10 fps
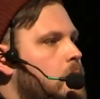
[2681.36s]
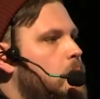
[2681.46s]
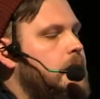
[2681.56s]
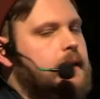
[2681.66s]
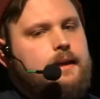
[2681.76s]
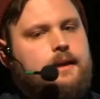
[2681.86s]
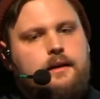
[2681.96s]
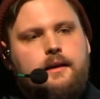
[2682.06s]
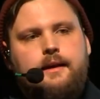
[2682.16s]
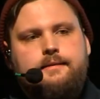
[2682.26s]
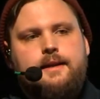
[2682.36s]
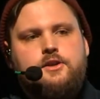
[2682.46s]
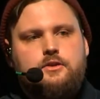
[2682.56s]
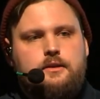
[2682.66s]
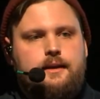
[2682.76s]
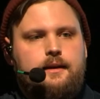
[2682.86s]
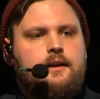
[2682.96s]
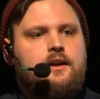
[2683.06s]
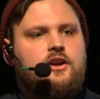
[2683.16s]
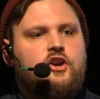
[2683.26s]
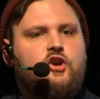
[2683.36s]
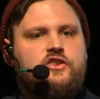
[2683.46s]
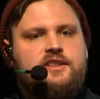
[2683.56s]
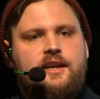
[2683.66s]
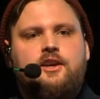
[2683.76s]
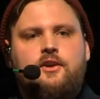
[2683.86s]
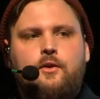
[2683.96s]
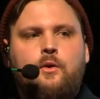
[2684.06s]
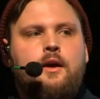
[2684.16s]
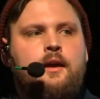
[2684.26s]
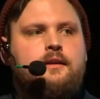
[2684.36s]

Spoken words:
we can essentially continue